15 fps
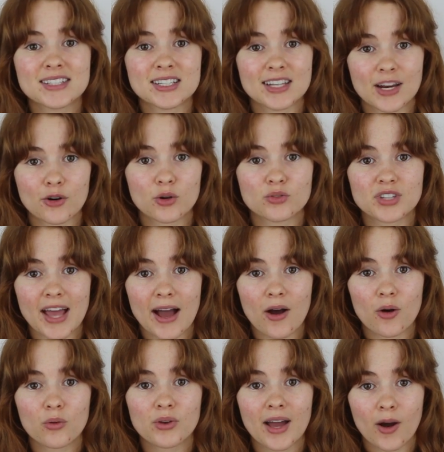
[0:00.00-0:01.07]
to narrow
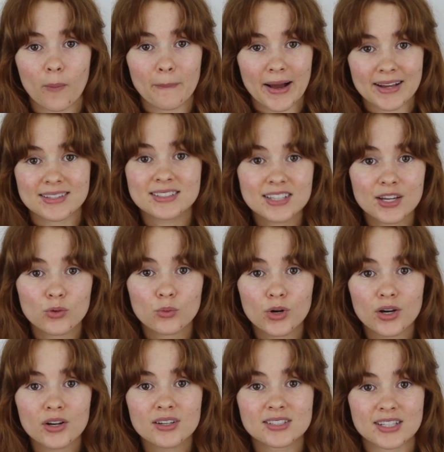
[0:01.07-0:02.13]
down how my skin
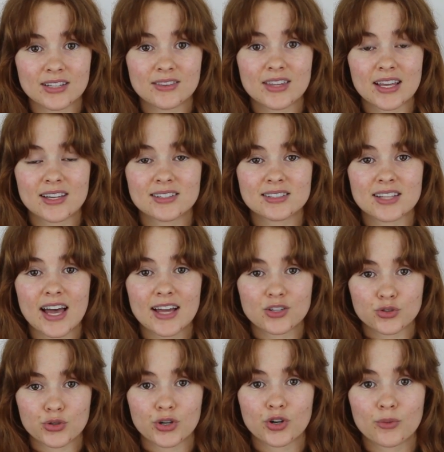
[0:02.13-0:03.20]
works and things
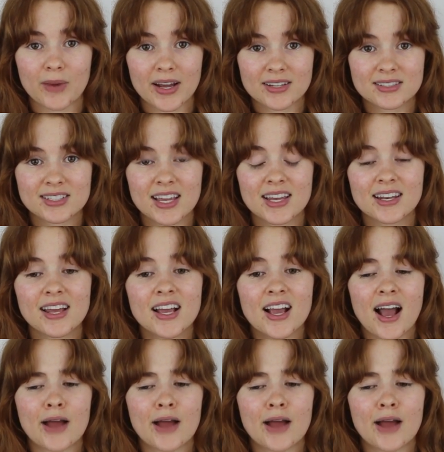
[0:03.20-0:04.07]
that trigger my skin.